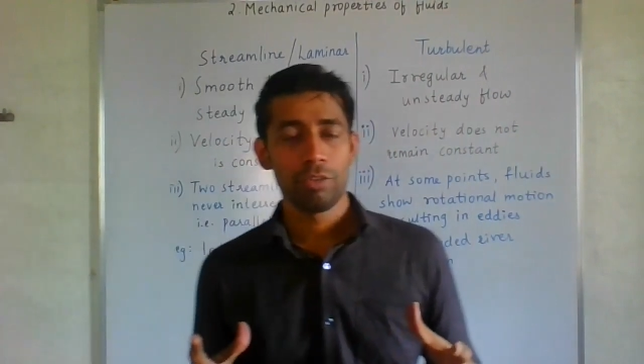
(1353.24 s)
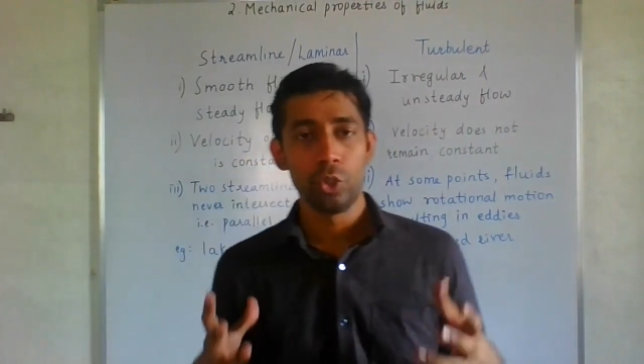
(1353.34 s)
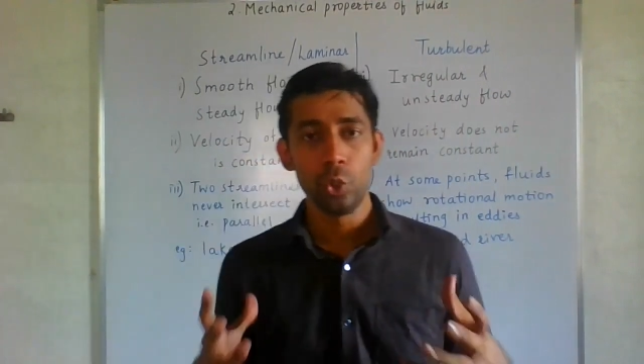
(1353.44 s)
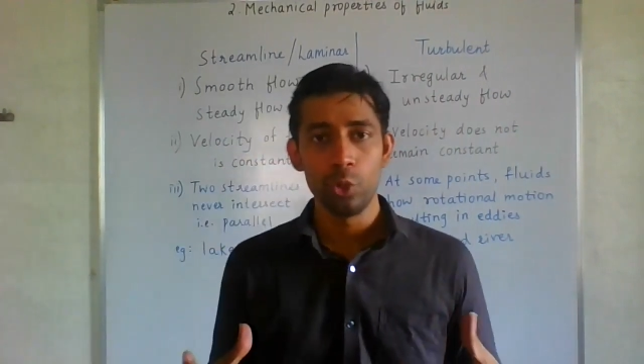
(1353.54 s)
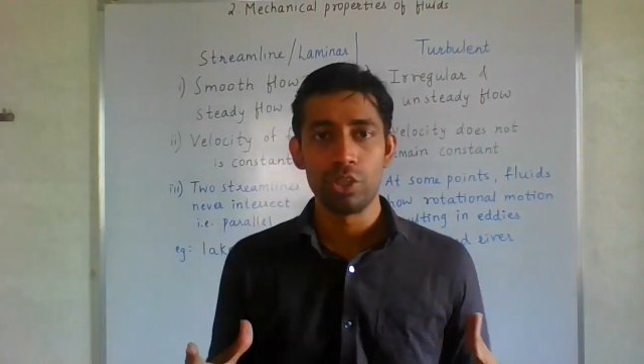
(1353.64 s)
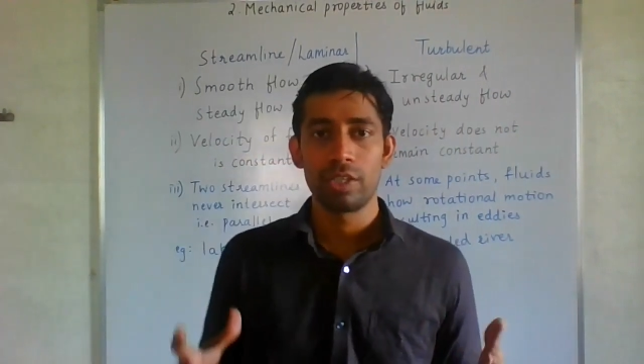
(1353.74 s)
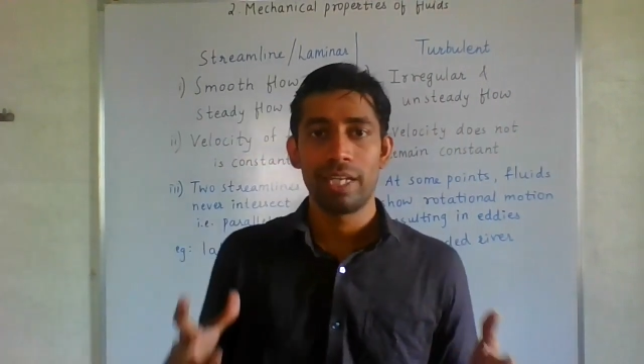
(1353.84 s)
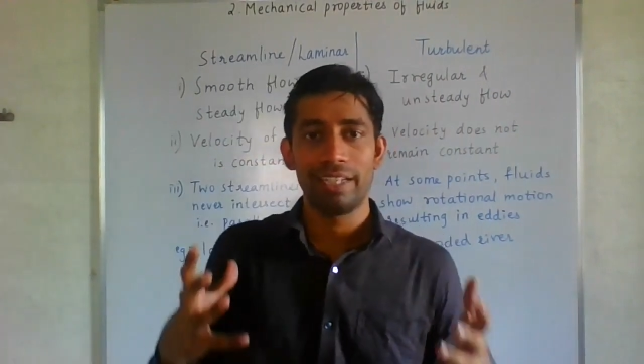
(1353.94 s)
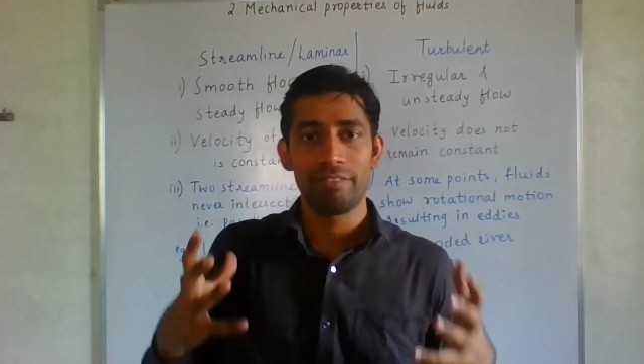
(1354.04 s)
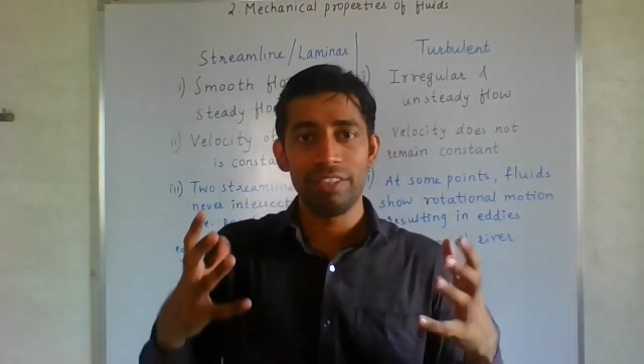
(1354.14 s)
huge,
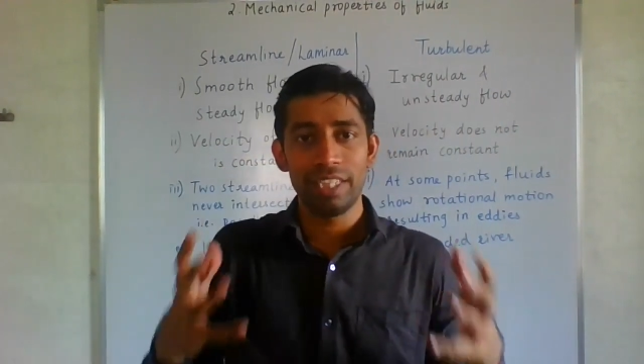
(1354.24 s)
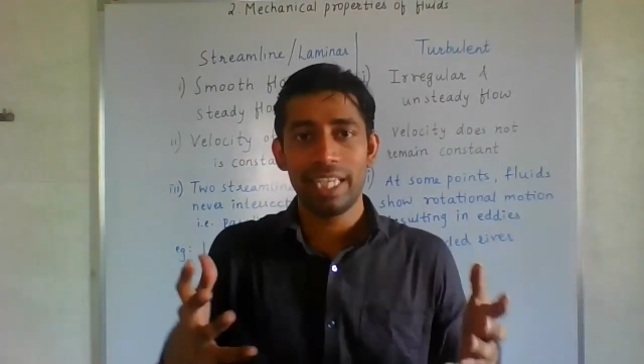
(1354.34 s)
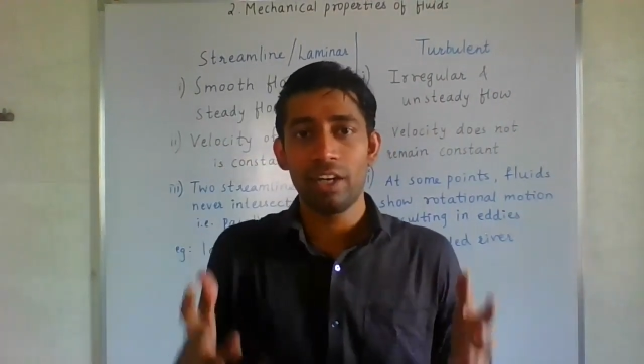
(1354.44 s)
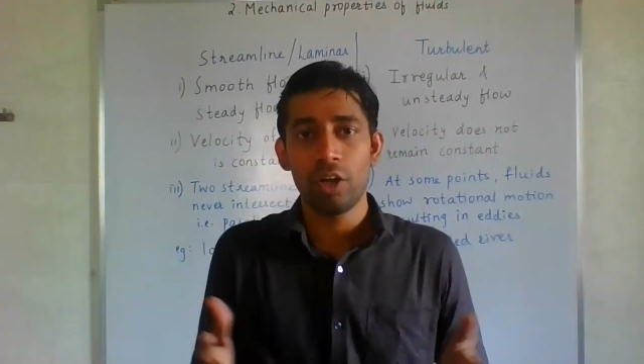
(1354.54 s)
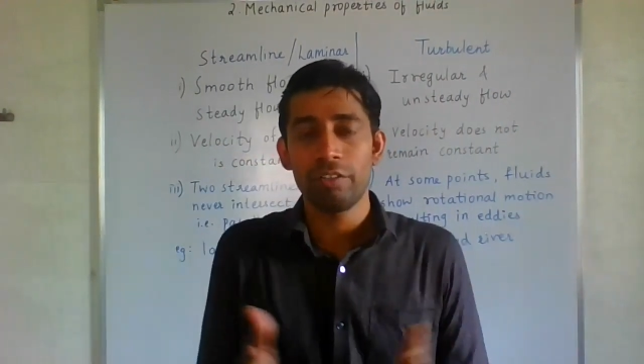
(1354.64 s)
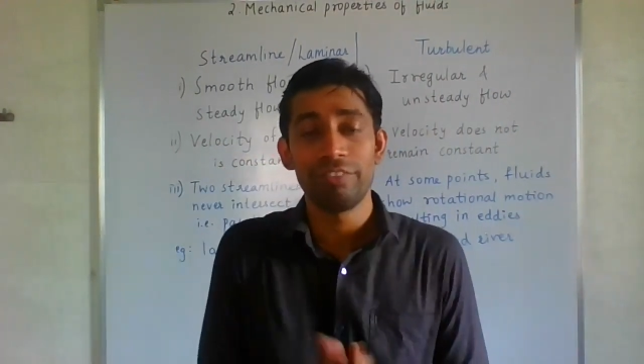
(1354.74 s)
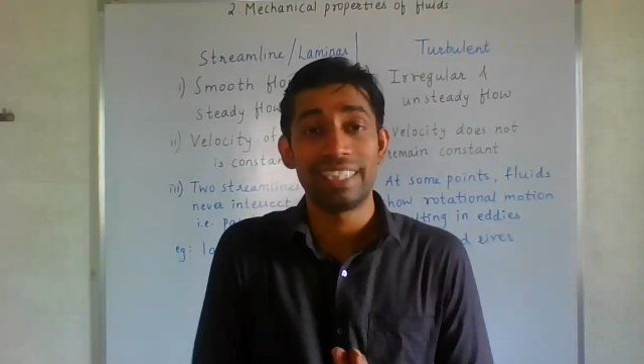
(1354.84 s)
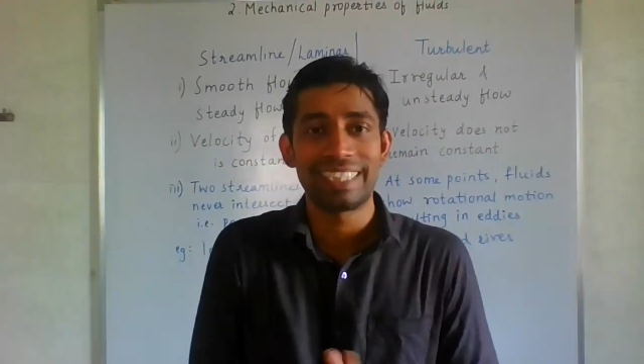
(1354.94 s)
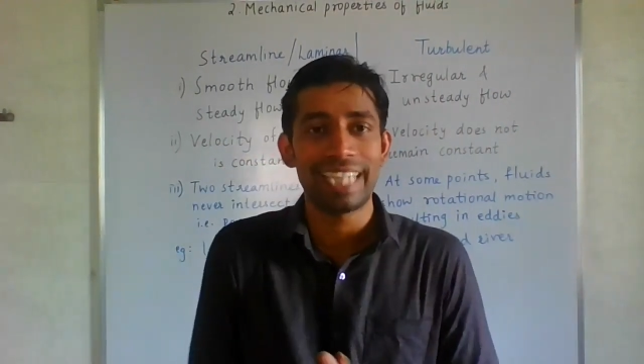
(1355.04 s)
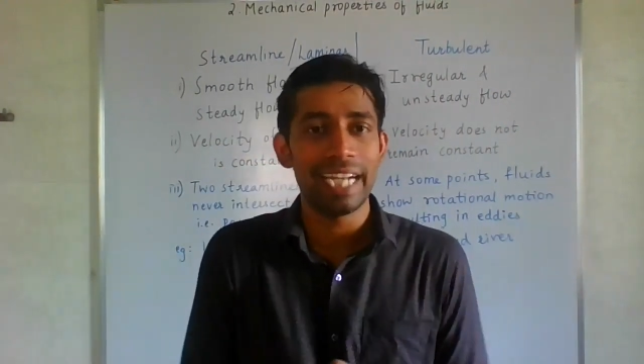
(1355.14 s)
like we cannot
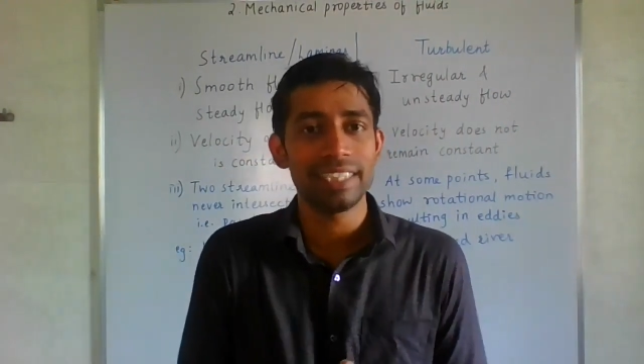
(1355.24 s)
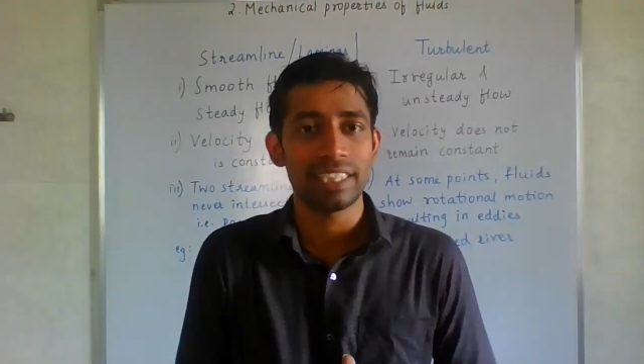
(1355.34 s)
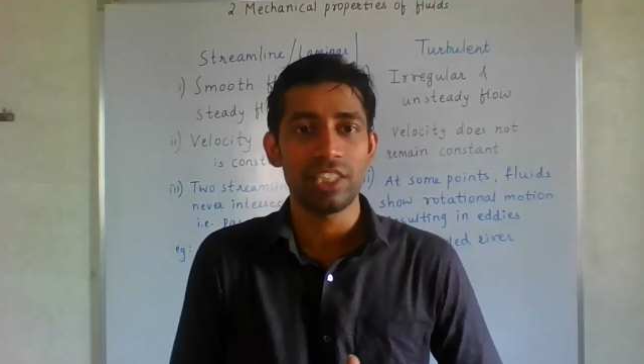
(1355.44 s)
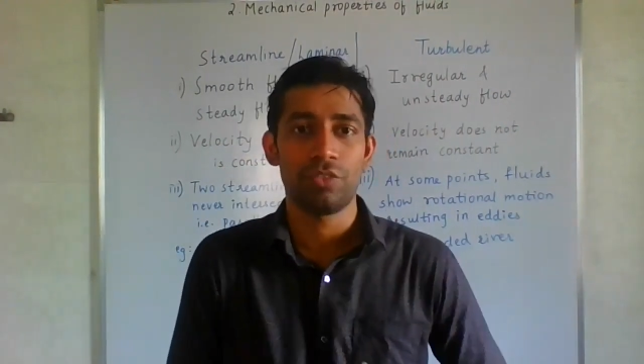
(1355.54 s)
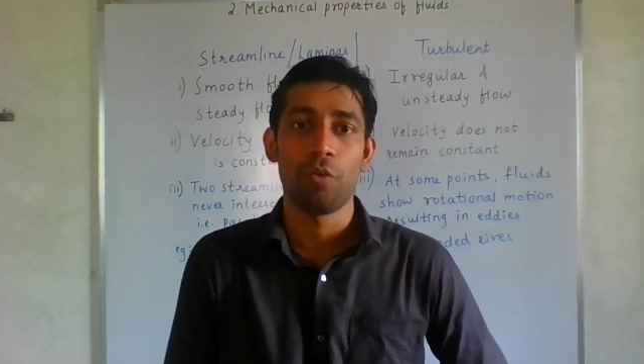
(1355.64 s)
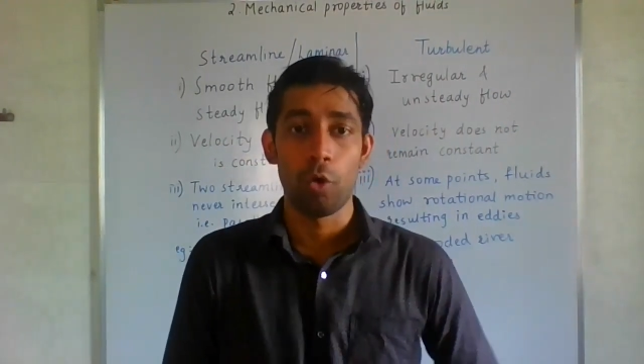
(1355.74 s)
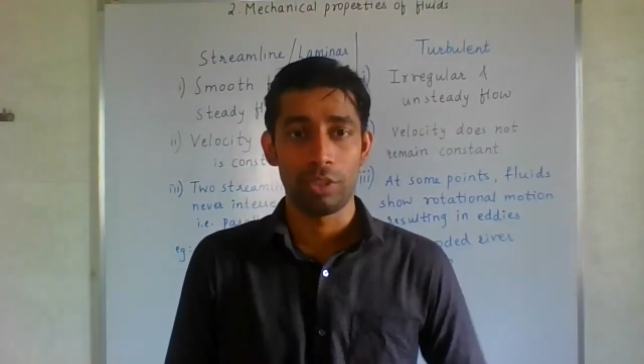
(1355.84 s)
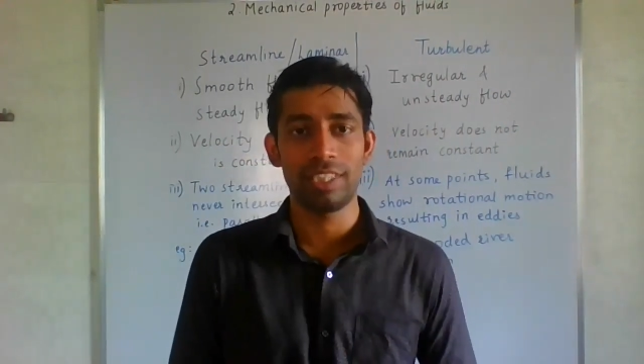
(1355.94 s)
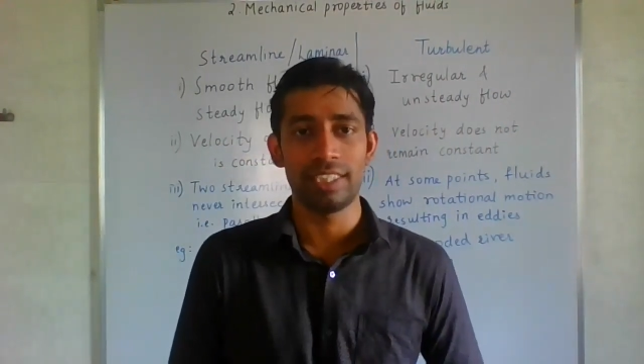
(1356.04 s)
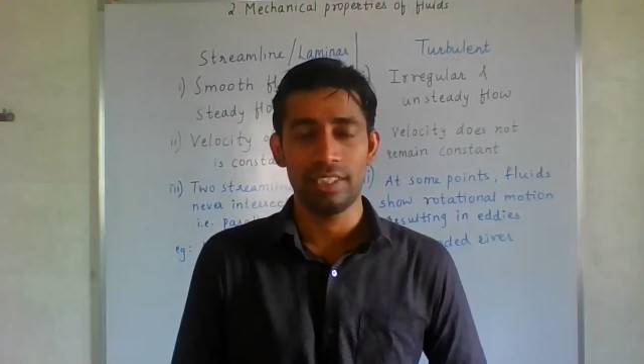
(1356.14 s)
withstand such
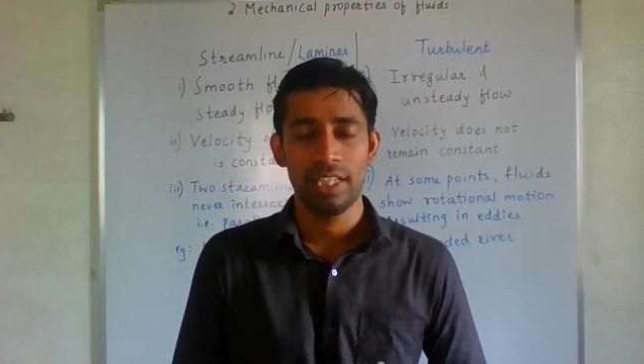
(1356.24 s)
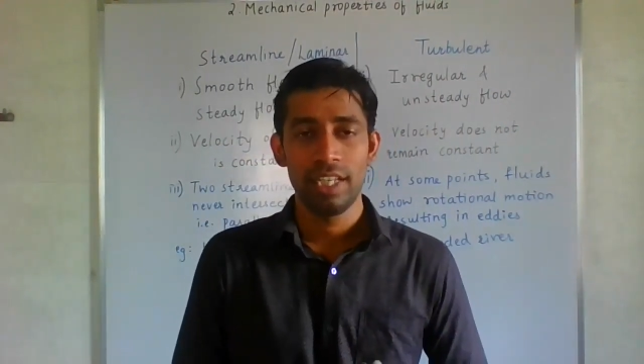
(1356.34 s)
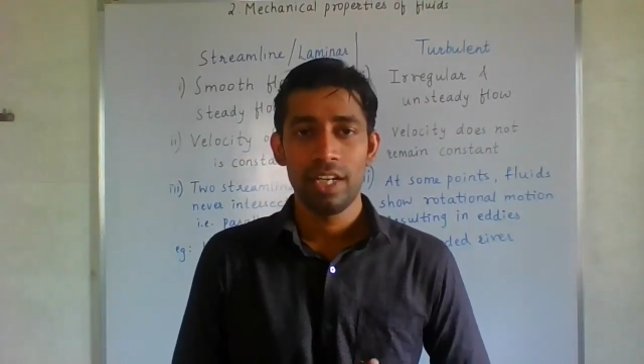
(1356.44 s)
forces.